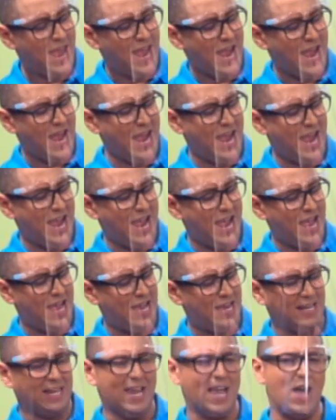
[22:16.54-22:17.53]

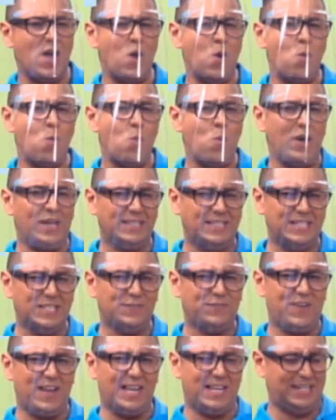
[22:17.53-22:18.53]
And what does
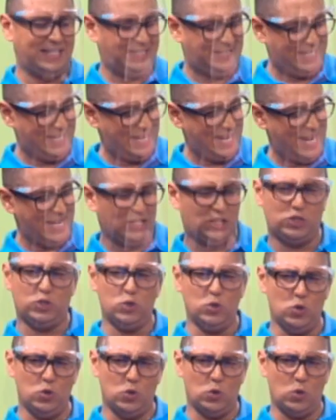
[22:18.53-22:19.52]
Valentina
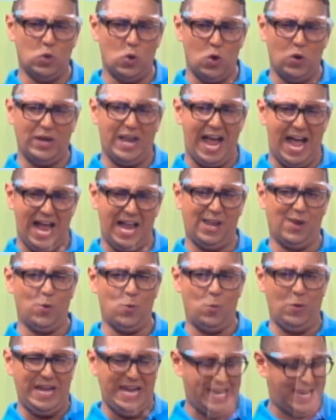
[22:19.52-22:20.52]
do on
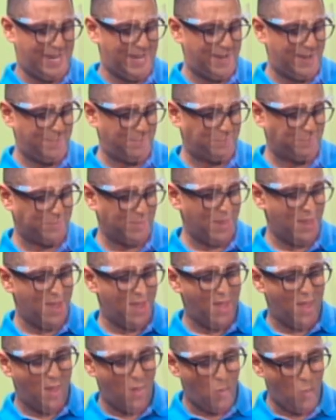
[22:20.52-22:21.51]
Halloween?
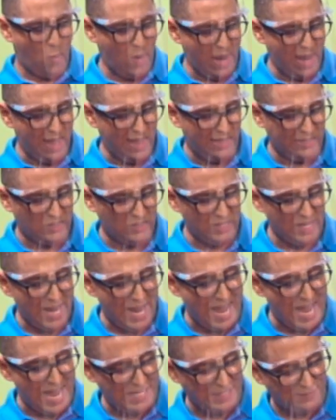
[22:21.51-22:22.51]
Well, she
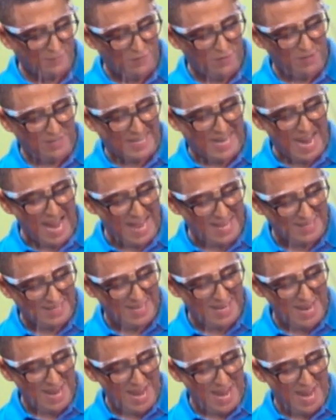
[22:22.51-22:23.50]
asks for
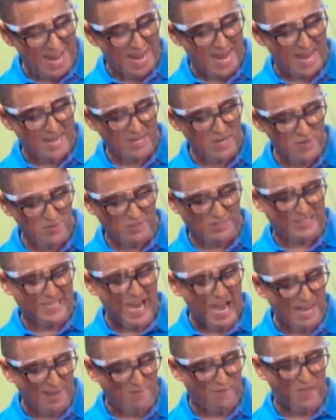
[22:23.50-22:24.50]
candy and a new
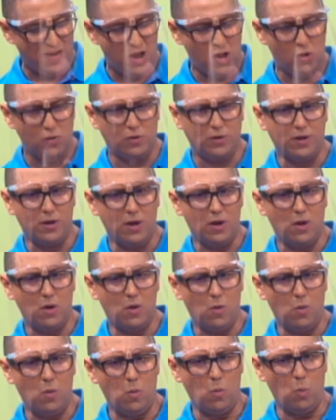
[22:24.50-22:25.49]
cell phone.
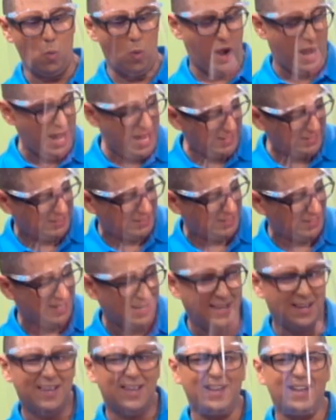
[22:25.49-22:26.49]
What?
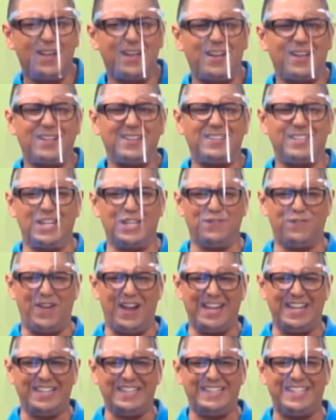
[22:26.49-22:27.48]
Does
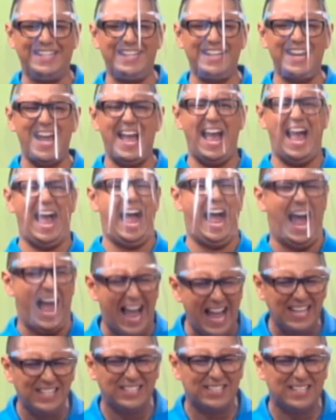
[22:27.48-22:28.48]
Valentina
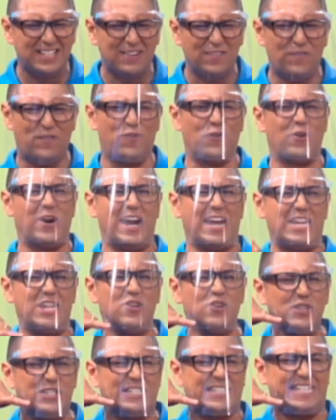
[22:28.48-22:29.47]
ask for a
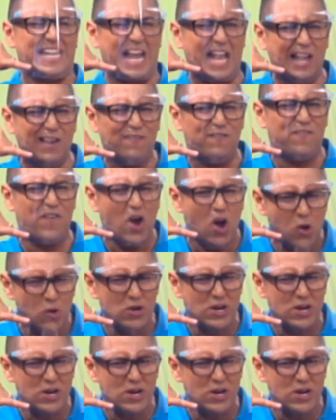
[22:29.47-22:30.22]
new cell phone?